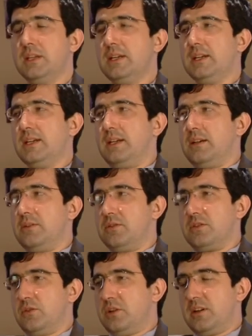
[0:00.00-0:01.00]
I was
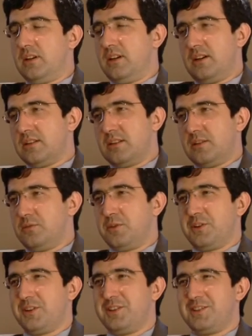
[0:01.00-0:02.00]
not really asking
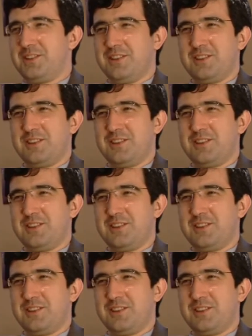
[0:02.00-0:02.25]
for anything,